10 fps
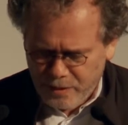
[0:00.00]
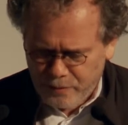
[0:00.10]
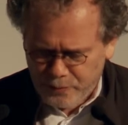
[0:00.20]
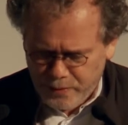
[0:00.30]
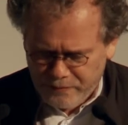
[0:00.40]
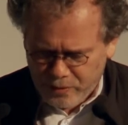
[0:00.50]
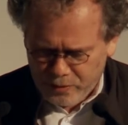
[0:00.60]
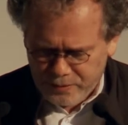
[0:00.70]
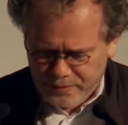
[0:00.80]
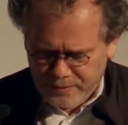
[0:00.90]
of
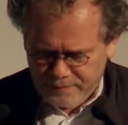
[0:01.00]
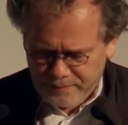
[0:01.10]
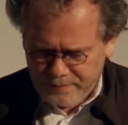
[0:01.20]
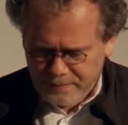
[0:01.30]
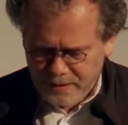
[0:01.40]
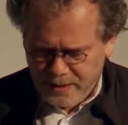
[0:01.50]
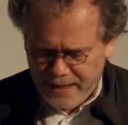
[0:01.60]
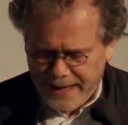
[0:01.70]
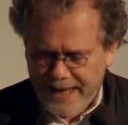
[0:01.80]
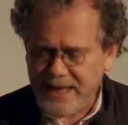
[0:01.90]
revolt
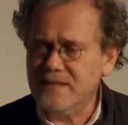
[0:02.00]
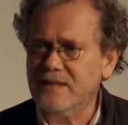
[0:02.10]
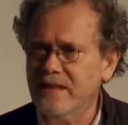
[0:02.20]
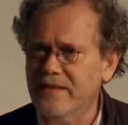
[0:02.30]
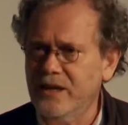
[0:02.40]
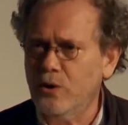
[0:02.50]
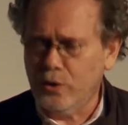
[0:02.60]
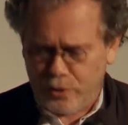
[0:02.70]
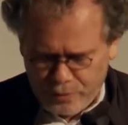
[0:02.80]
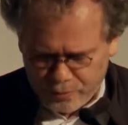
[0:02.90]
as they
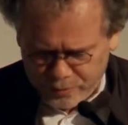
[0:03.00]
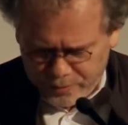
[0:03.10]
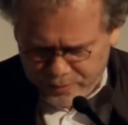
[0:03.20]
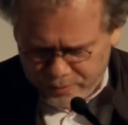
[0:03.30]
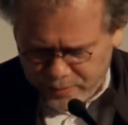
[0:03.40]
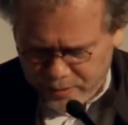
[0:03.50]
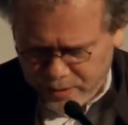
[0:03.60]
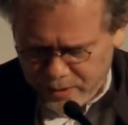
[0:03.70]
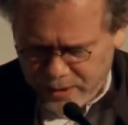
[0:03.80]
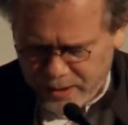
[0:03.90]
occurred
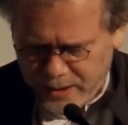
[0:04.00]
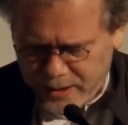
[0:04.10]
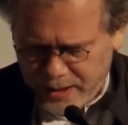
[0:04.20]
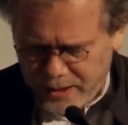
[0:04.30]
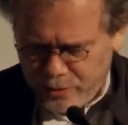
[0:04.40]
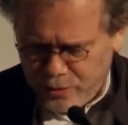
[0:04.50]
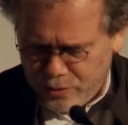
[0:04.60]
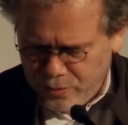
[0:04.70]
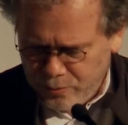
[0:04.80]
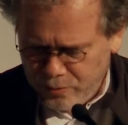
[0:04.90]
in the
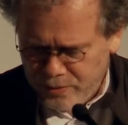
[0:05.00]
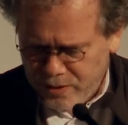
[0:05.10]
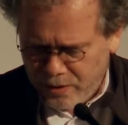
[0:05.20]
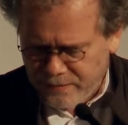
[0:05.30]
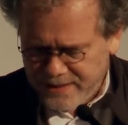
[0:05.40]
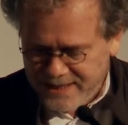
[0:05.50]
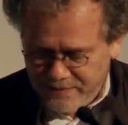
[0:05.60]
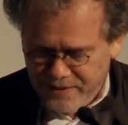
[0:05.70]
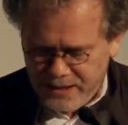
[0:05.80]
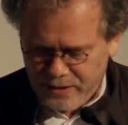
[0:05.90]
souls of
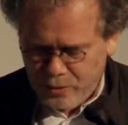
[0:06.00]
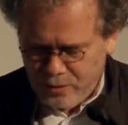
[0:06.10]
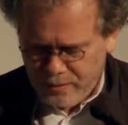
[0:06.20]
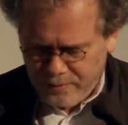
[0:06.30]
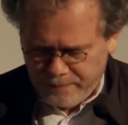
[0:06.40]
civilians,